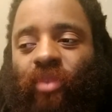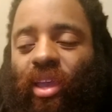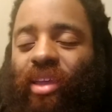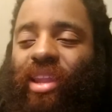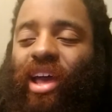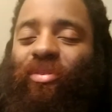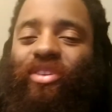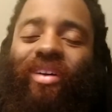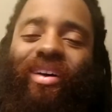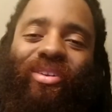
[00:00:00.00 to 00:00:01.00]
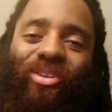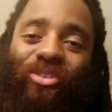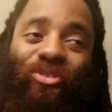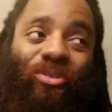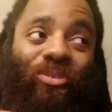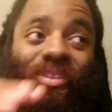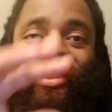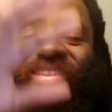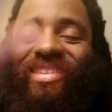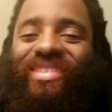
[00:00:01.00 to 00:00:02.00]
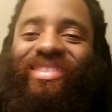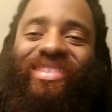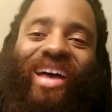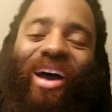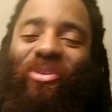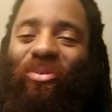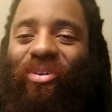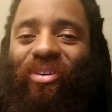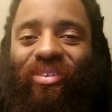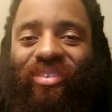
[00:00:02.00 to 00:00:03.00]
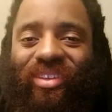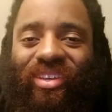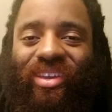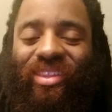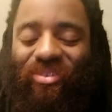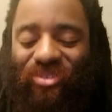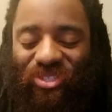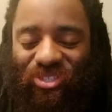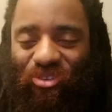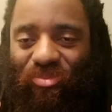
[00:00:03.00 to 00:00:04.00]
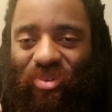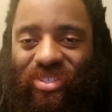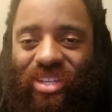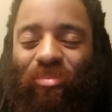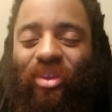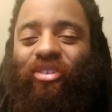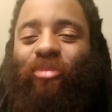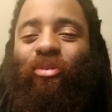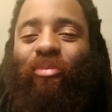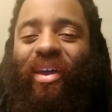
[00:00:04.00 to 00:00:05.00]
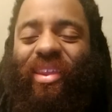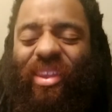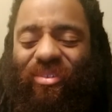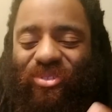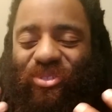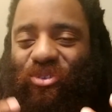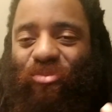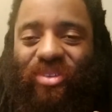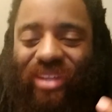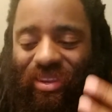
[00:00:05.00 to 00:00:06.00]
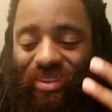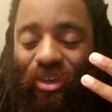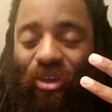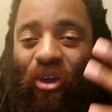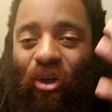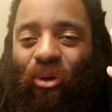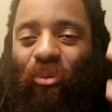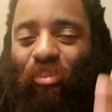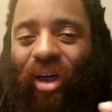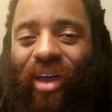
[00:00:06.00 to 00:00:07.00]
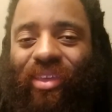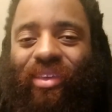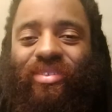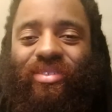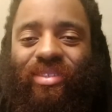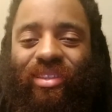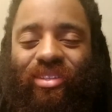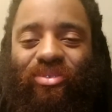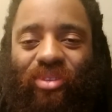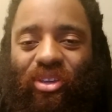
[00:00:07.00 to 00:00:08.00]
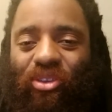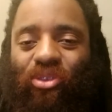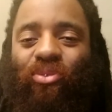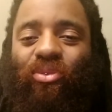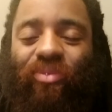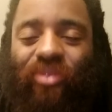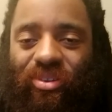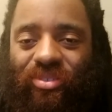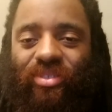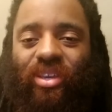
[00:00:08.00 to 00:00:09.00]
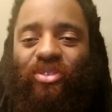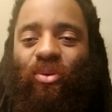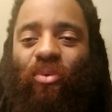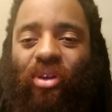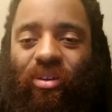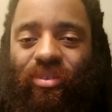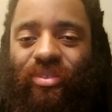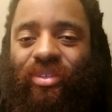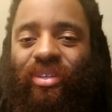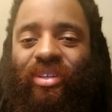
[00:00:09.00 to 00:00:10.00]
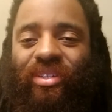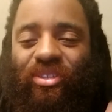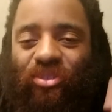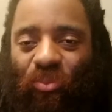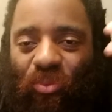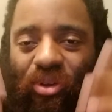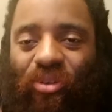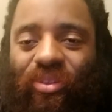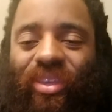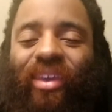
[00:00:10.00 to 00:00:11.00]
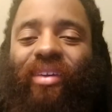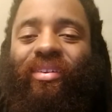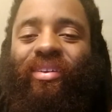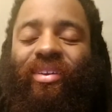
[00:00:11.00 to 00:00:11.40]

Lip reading: And now we're trying to control this outer world. There's so much that makes up our body. There's so much, our body is literally a universe. It's a world. There's a world here.